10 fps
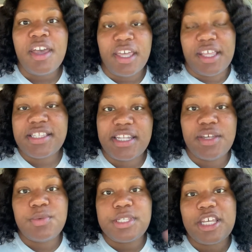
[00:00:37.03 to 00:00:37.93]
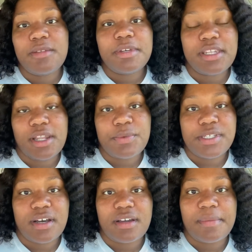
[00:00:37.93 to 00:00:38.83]
yesterday he was telling me that they were
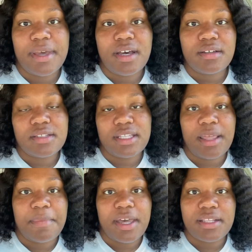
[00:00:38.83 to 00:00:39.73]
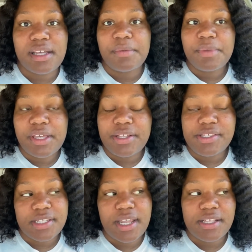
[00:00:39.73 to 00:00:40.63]
talking about that they might have to come in today.